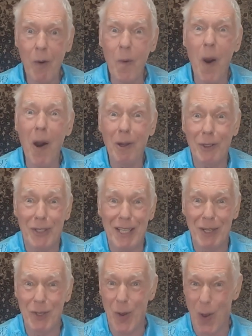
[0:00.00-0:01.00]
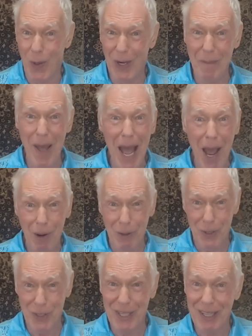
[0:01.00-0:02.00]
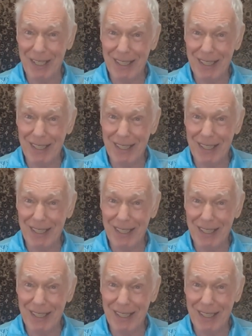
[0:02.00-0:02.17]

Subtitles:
What's it all about?